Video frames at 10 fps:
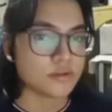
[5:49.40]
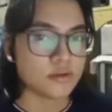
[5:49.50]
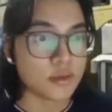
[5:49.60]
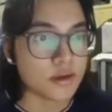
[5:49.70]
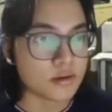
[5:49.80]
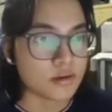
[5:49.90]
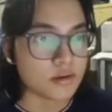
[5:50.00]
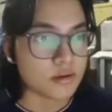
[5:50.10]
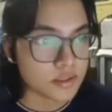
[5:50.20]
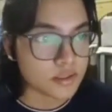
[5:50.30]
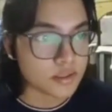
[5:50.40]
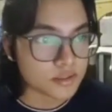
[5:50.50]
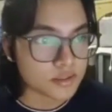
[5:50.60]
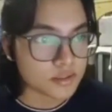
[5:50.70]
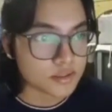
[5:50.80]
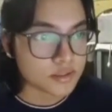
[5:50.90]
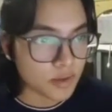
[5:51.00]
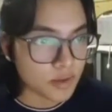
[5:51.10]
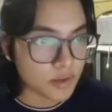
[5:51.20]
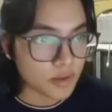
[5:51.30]
There, it's gonna be our right.
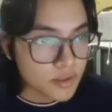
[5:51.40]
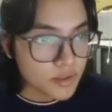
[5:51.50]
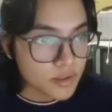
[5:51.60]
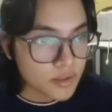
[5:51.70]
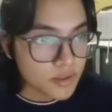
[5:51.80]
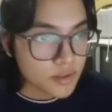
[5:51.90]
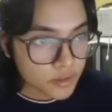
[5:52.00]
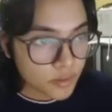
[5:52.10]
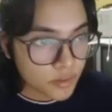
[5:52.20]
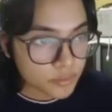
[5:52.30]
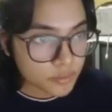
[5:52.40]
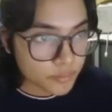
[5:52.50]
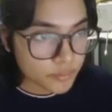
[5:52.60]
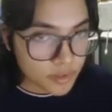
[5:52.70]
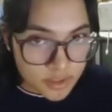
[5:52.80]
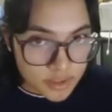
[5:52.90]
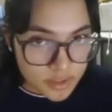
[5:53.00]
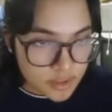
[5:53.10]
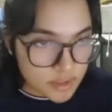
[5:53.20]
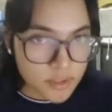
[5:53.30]
So we're going to proceed with
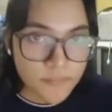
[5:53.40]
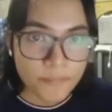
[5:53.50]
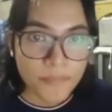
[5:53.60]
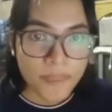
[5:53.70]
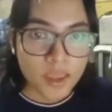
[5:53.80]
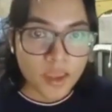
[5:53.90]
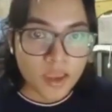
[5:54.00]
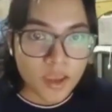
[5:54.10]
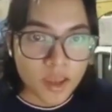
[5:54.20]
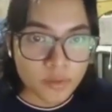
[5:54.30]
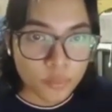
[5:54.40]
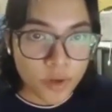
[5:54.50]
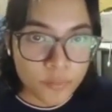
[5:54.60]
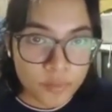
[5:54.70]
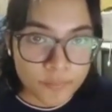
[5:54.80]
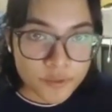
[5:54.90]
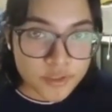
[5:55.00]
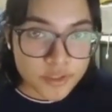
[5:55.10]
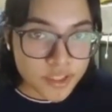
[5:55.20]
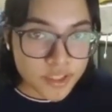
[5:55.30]
this, and when we
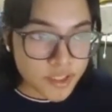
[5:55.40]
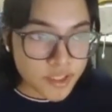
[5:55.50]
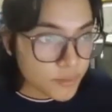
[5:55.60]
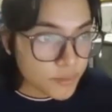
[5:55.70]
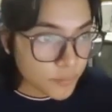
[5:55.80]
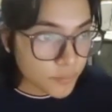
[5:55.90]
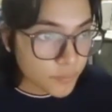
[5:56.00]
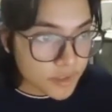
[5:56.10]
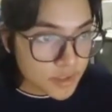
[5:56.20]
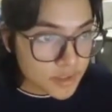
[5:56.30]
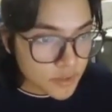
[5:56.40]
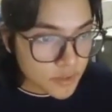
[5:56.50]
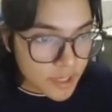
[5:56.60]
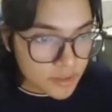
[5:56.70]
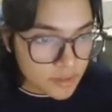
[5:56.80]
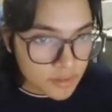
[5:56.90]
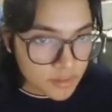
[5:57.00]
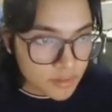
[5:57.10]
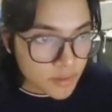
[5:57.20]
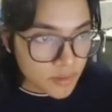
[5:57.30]
proceed with this right,
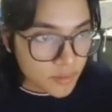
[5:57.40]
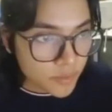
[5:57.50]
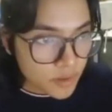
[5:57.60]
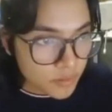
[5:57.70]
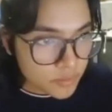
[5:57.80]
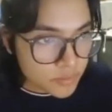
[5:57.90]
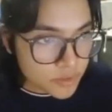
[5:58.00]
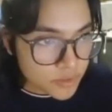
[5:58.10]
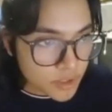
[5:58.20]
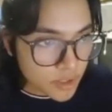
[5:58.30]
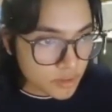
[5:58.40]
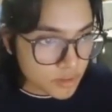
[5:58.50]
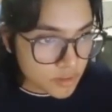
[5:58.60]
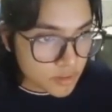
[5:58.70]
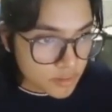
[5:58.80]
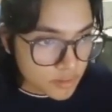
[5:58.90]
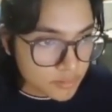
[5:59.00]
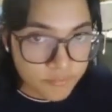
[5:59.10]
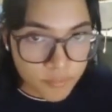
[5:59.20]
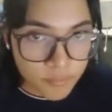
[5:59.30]
we're now going to check the
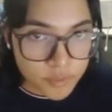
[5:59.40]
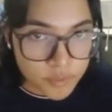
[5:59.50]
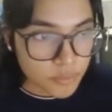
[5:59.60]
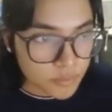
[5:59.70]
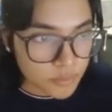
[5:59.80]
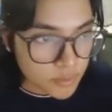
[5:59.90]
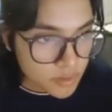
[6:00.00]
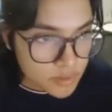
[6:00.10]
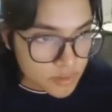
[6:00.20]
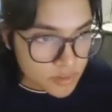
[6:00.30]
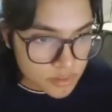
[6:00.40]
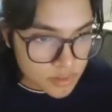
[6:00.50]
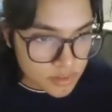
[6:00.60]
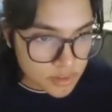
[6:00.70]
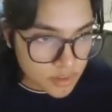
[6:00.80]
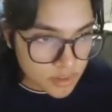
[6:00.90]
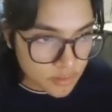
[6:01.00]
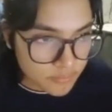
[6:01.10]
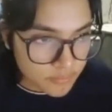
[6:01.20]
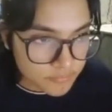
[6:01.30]
leftmost node. So since the
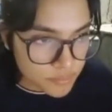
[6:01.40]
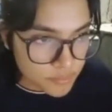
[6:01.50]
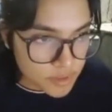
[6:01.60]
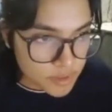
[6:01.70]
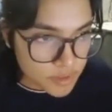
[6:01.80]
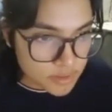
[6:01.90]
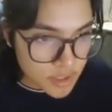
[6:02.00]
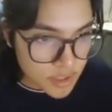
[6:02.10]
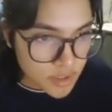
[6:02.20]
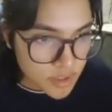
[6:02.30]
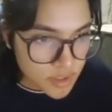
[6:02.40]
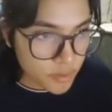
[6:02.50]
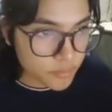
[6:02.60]
leftmost node is C, we're going